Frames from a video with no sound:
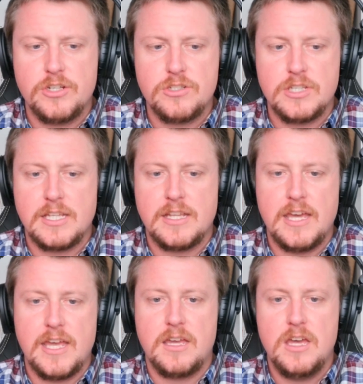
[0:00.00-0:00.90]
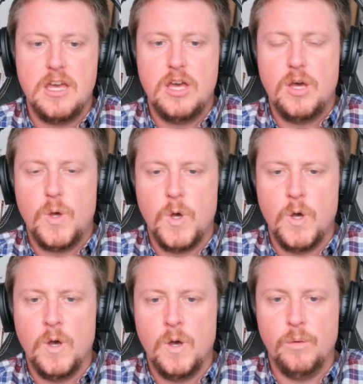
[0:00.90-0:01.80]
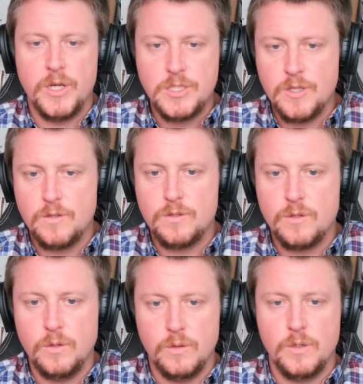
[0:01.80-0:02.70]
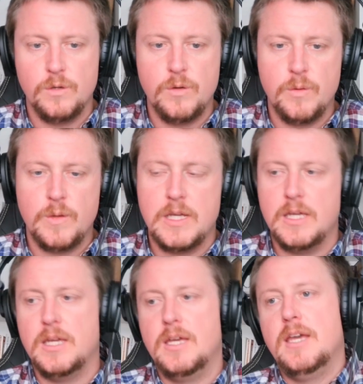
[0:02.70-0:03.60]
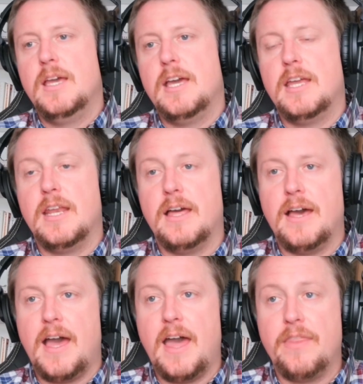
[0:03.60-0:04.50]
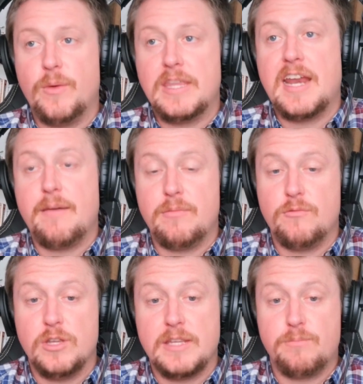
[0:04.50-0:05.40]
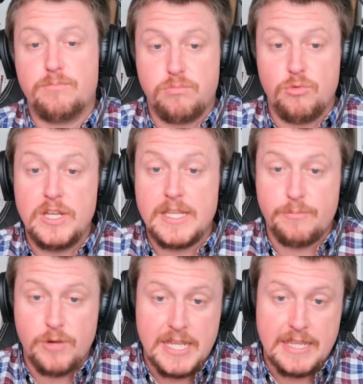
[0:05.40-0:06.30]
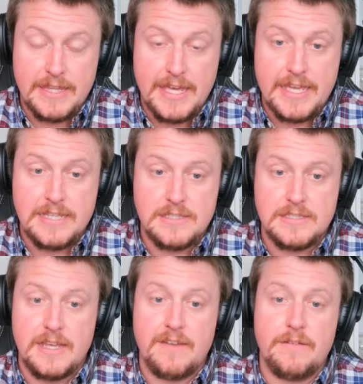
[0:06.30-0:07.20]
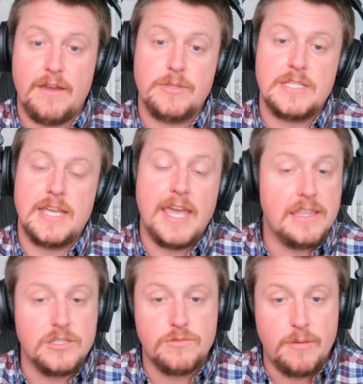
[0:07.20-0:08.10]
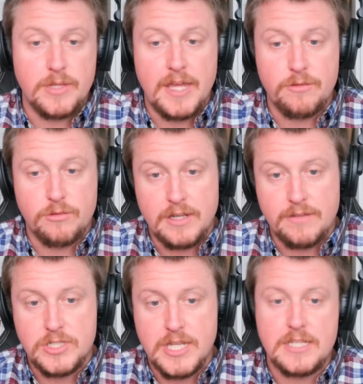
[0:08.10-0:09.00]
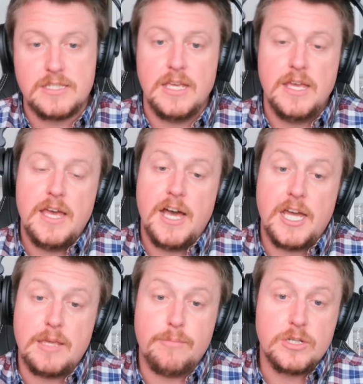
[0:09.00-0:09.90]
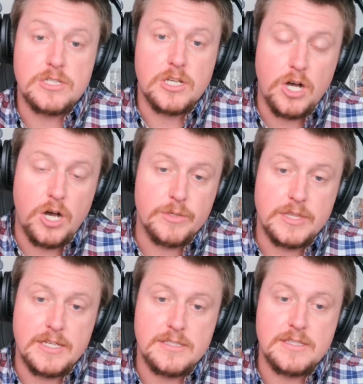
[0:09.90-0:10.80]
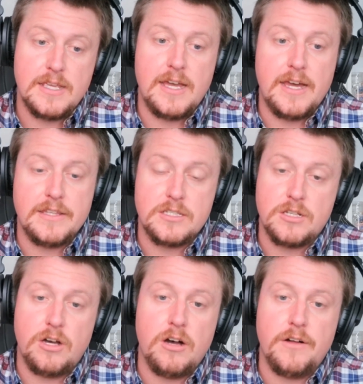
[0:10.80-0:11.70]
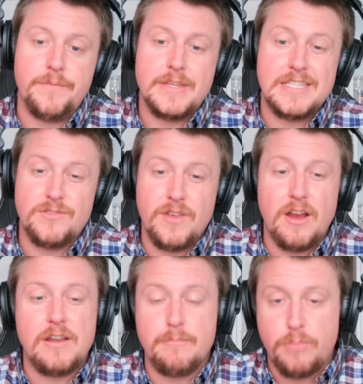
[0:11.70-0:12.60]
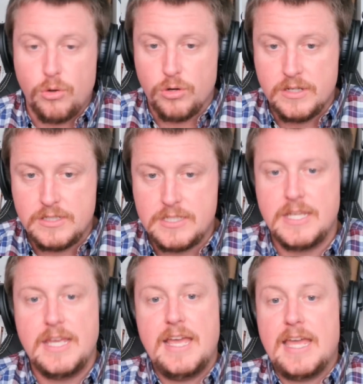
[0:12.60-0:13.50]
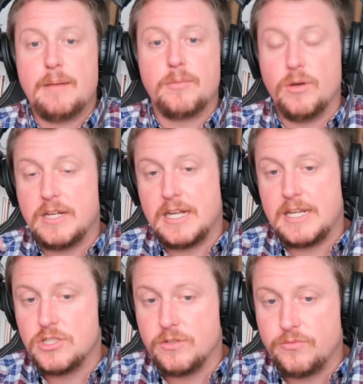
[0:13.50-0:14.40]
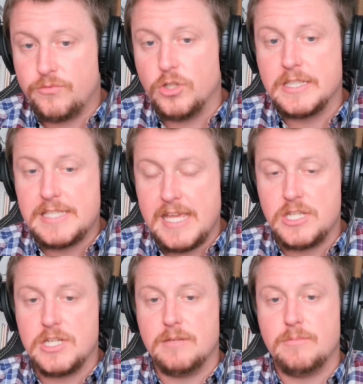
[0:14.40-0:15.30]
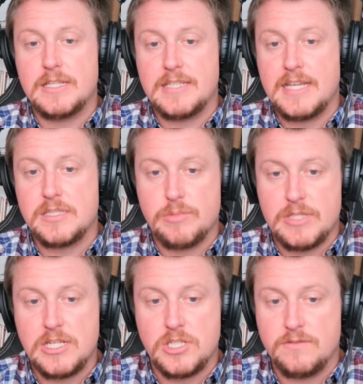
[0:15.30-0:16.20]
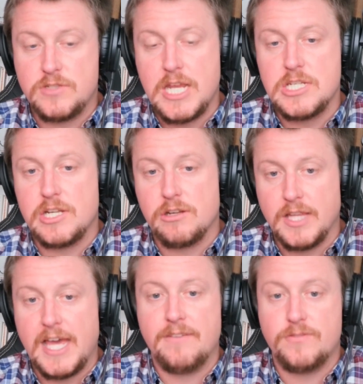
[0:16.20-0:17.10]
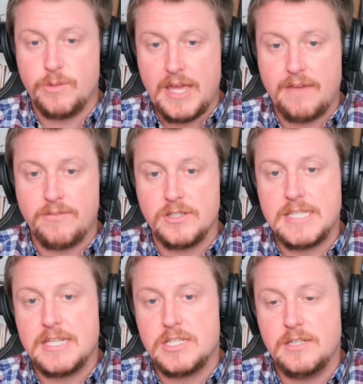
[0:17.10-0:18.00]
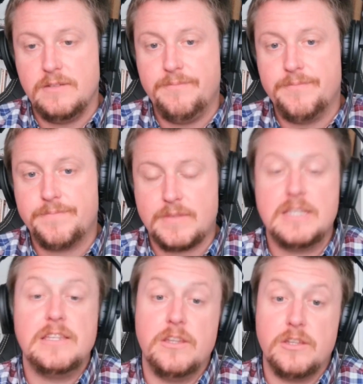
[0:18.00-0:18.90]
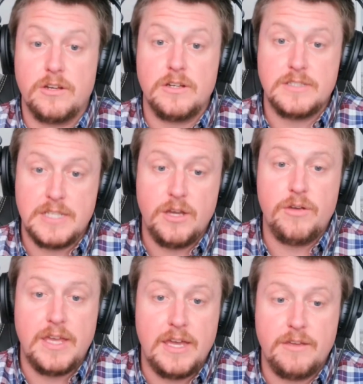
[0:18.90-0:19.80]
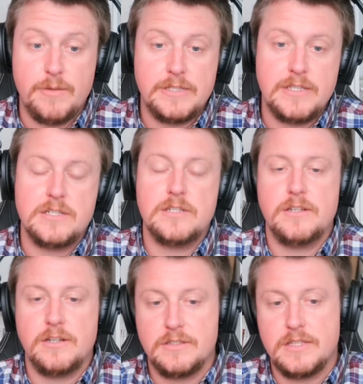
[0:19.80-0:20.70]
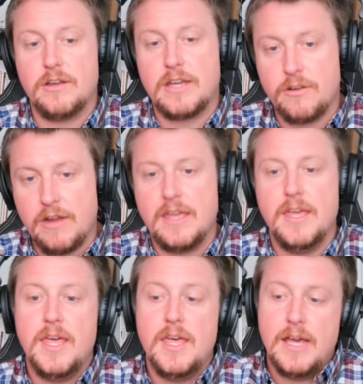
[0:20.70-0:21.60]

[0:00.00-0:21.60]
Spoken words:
they're usually like, oh, what is this? Who are we? And the way that I've been really, really breaking the ice is I've been saying, hey, this is Robert Lyon with Credit Leverage X. You booked a call with us. This call is very important, and I'm going to need your full attention because it has the potential of changing your life. Do I have your attention? And then they're going to say, oh, yeah, you have my attention. And you're going to say, okay, great.